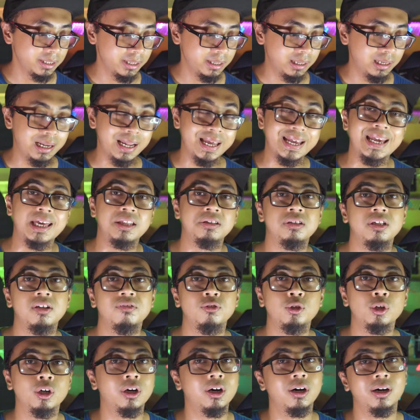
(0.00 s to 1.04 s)
like as if
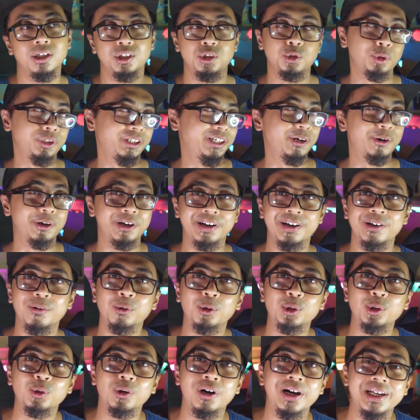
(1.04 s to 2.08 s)
you are shooting on
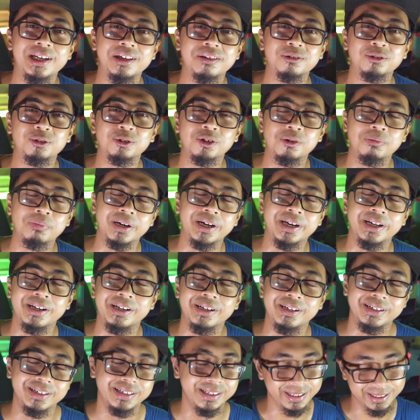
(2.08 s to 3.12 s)
auto ISO. But
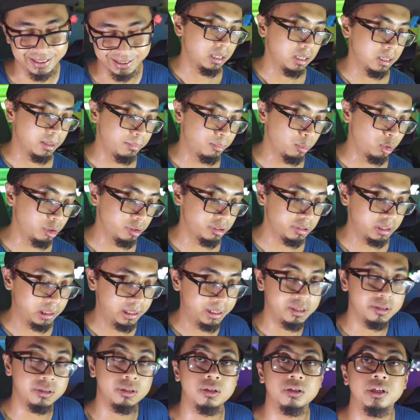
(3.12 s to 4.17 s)
yeah, most
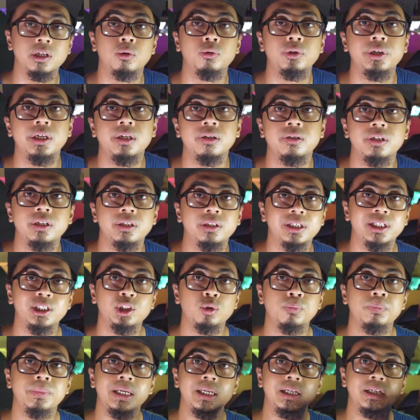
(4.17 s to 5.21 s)
lenses nowadays, they try
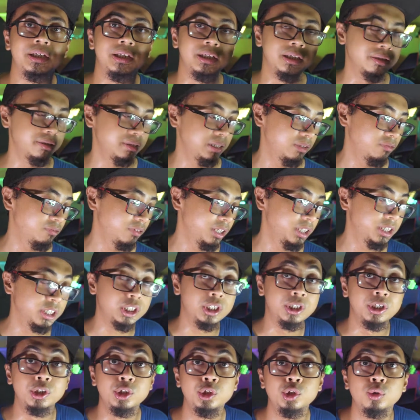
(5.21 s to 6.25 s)
to make this. Even the
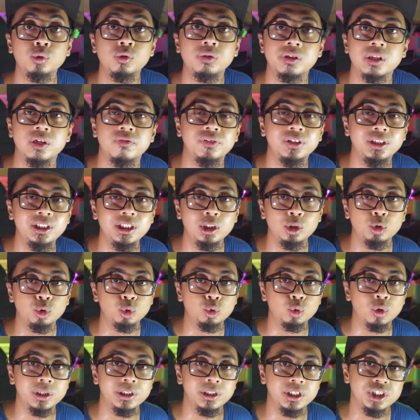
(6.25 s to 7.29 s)
new 70 to
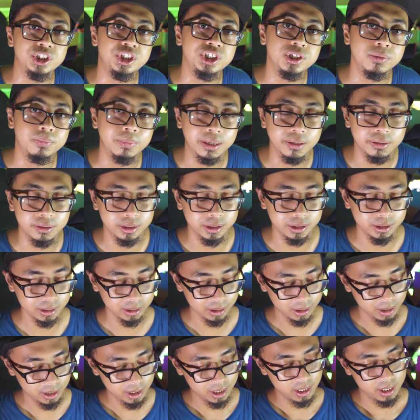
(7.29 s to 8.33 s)
200 G Master,
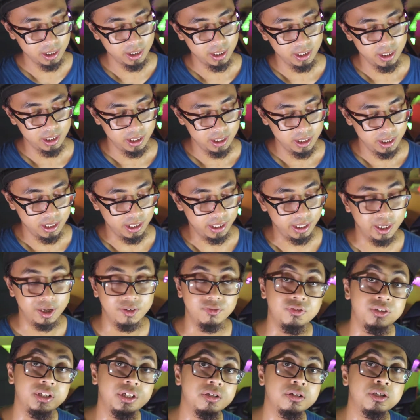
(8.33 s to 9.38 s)
they
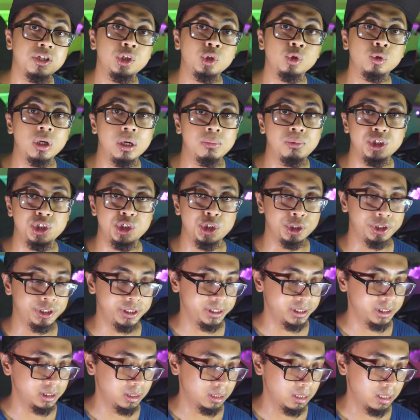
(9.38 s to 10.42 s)
have this new aperture
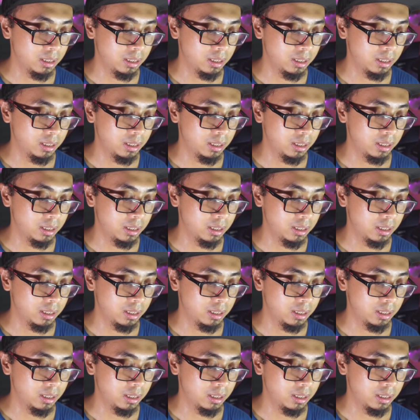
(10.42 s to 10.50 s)
ring